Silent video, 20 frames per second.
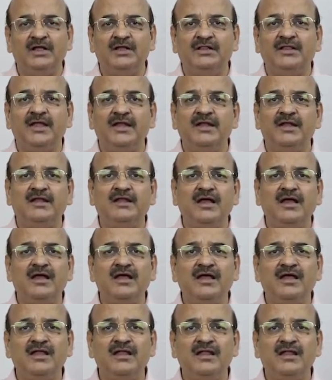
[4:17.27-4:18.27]
The
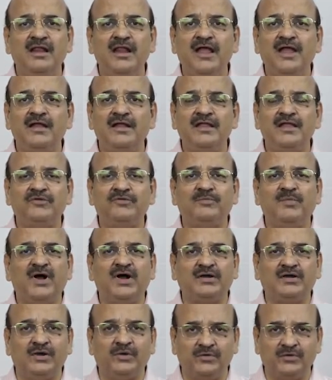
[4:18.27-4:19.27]
entire land is
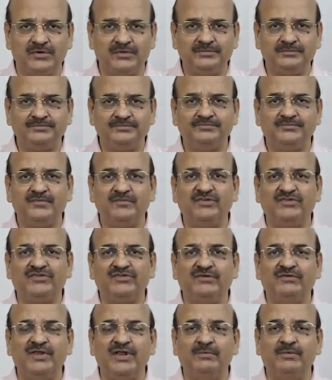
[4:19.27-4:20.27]
marked out, which is
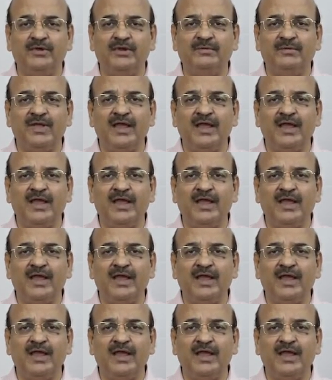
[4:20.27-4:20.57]
available.